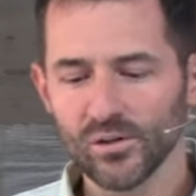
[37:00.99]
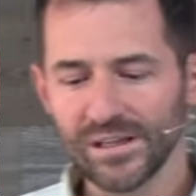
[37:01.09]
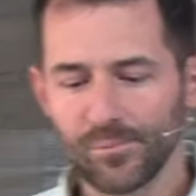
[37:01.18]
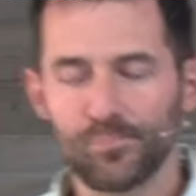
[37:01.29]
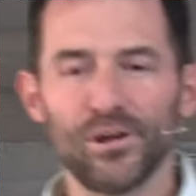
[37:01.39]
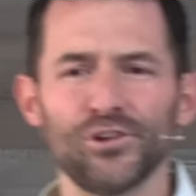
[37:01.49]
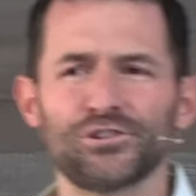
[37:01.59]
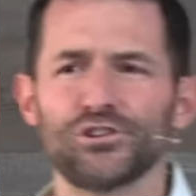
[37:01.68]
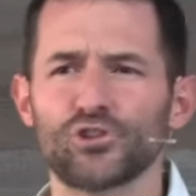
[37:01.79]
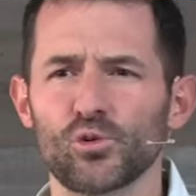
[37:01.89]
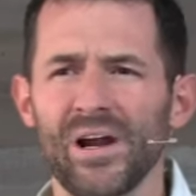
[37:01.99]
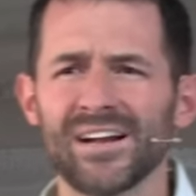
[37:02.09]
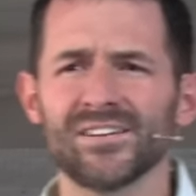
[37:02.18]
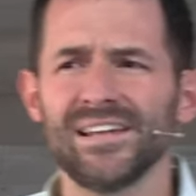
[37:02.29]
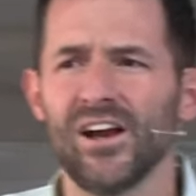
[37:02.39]
only built
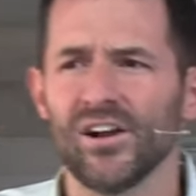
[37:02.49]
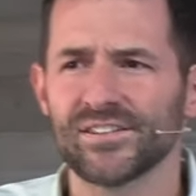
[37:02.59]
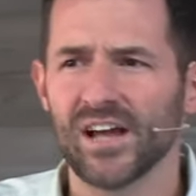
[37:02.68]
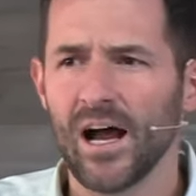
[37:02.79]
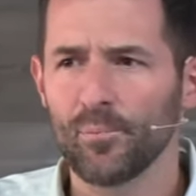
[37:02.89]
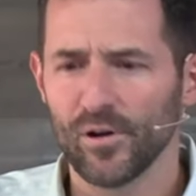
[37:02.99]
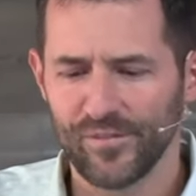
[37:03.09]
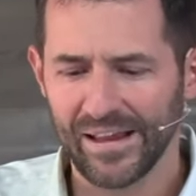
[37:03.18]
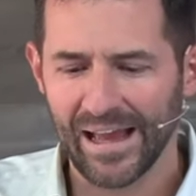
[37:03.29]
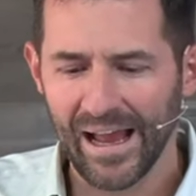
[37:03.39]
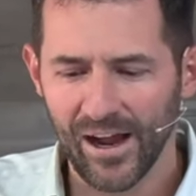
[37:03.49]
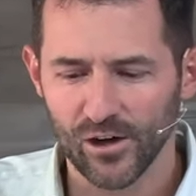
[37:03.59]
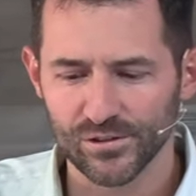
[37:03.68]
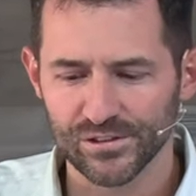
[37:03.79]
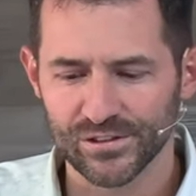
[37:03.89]
directly on top of a
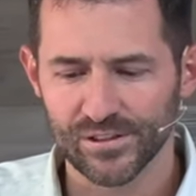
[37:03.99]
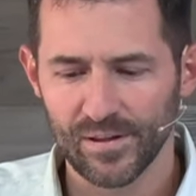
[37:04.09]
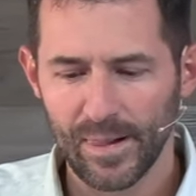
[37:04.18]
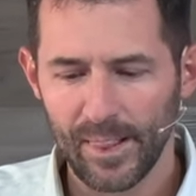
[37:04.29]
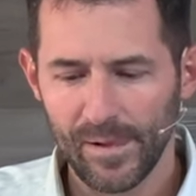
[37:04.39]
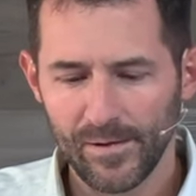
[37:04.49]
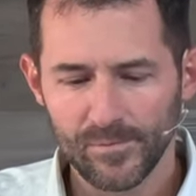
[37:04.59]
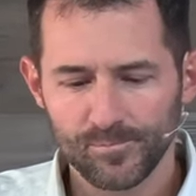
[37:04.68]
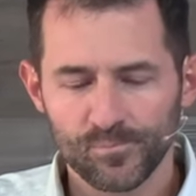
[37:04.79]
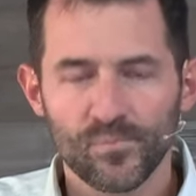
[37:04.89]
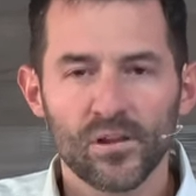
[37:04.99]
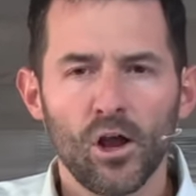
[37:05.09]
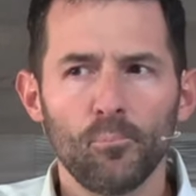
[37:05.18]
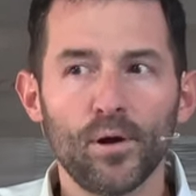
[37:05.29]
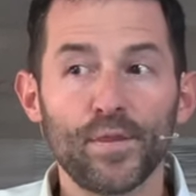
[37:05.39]
house,
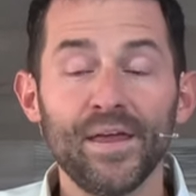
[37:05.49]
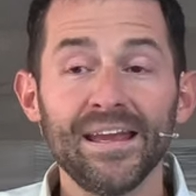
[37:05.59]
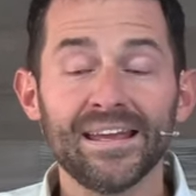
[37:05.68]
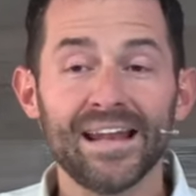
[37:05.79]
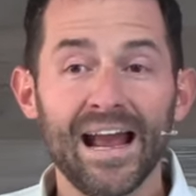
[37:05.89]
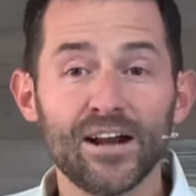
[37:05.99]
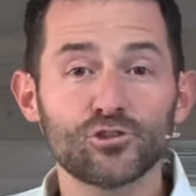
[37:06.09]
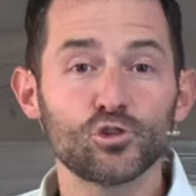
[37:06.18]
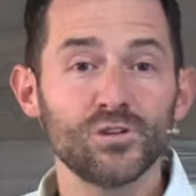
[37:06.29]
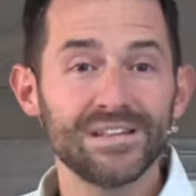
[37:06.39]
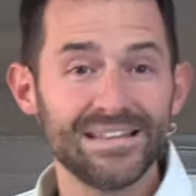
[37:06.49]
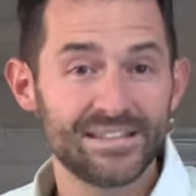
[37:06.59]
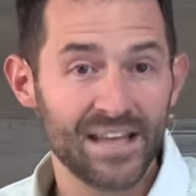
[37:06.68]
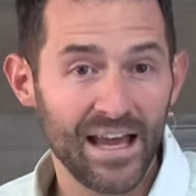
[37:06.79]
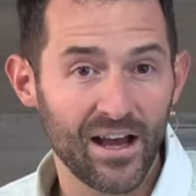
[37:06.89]
but they can actually
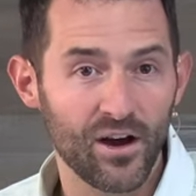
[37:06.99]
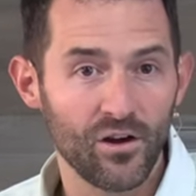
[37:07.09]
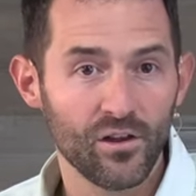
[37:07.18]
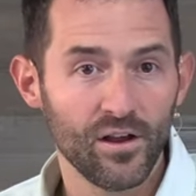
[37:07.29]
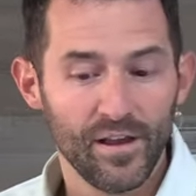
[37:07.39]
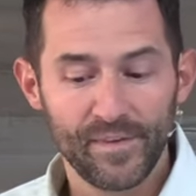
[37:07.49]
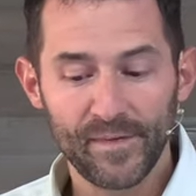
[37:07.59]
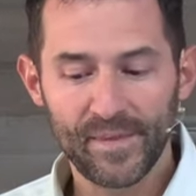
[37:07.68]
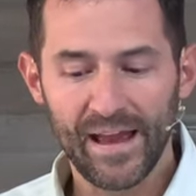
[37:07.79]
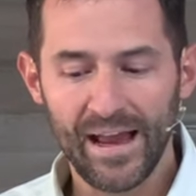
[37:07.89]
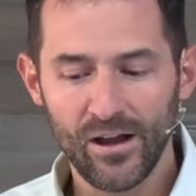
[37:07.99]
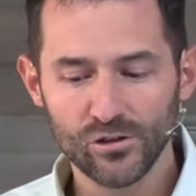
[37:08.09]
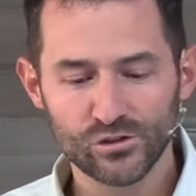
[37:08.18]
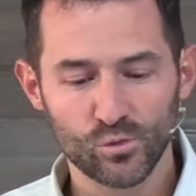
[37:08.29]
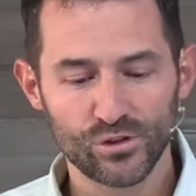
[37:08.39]
tell that the
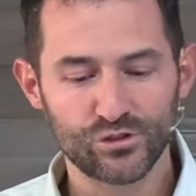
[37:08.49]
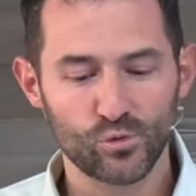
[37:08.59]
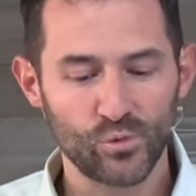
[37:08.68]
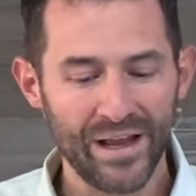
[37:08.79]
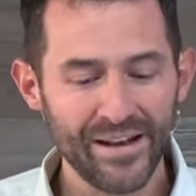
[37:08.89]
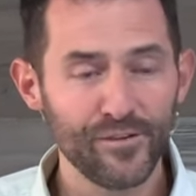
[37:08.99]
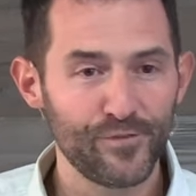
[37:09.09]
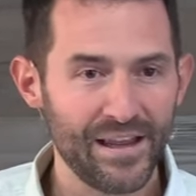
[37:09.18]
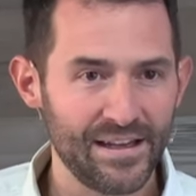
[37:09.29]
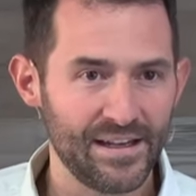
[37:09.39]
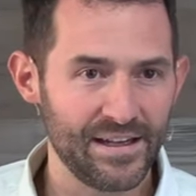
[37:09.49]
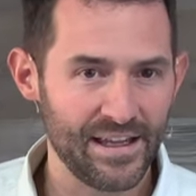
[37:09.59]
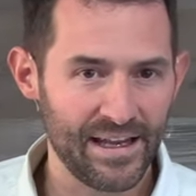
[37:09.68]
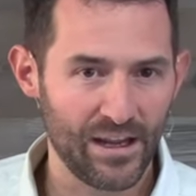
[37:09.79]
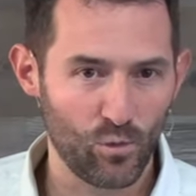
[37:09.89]
house was renovated
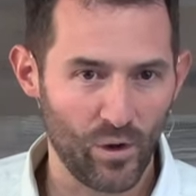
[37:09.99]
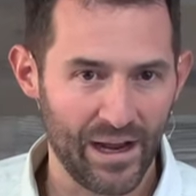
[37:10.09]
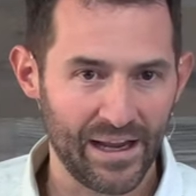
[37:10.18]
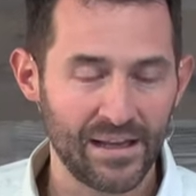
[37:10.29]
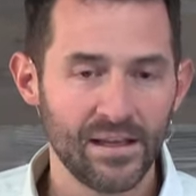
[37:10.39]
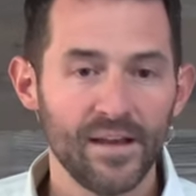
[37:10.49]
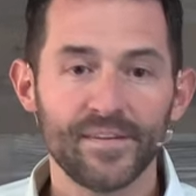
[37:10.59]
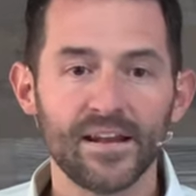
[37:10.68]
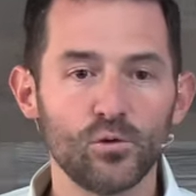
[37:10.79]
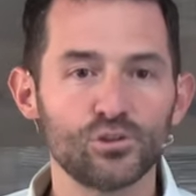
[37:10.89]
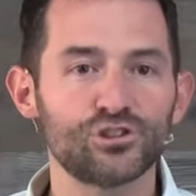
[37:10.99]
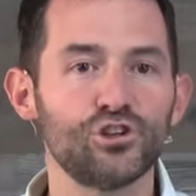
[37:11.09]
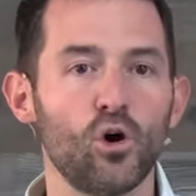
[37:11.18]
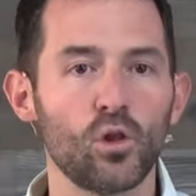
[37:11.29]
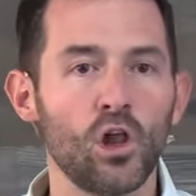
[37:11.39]
in a way that it was
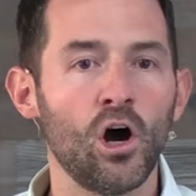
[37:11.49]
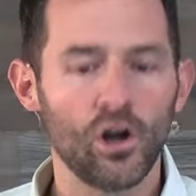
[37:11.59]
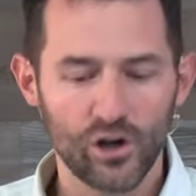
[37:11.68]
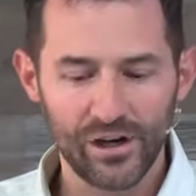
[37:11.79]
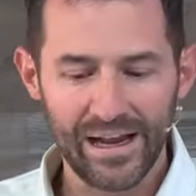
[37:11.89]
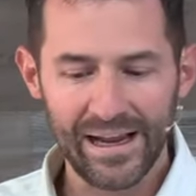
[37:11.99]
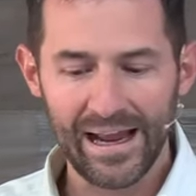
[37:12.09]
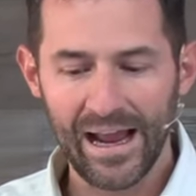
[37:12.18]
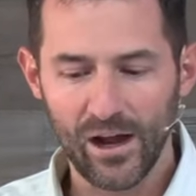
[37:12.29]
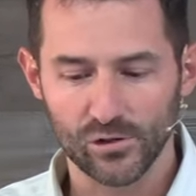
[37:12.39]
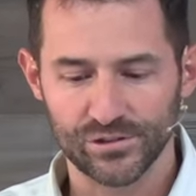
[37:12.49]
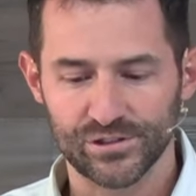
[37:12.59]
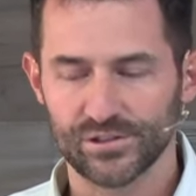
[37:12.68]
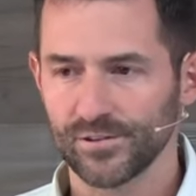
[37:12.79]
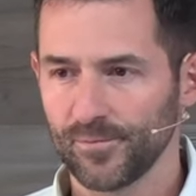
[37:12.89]
no longer a house.